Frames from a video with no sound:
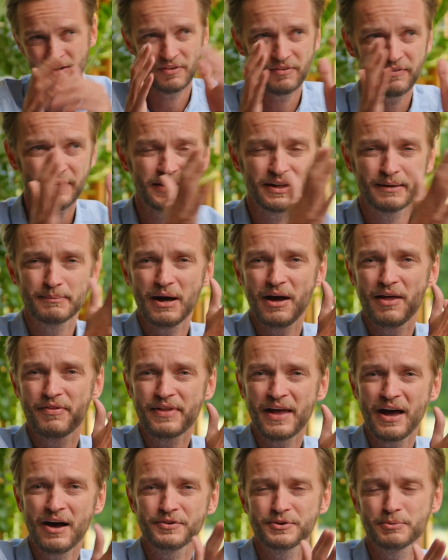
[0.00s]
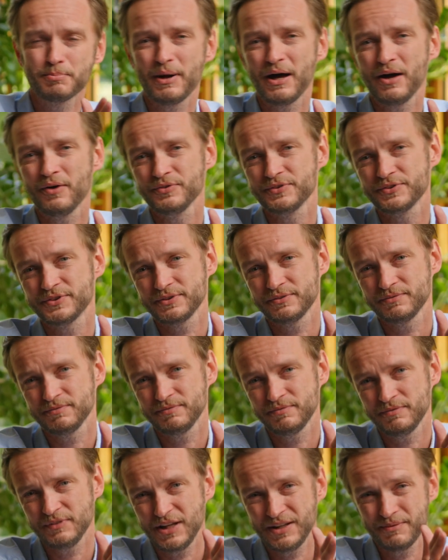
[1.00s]
Thinking about
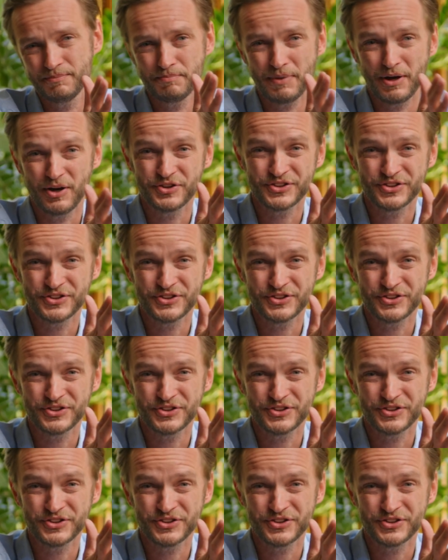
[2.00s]
£1,000 per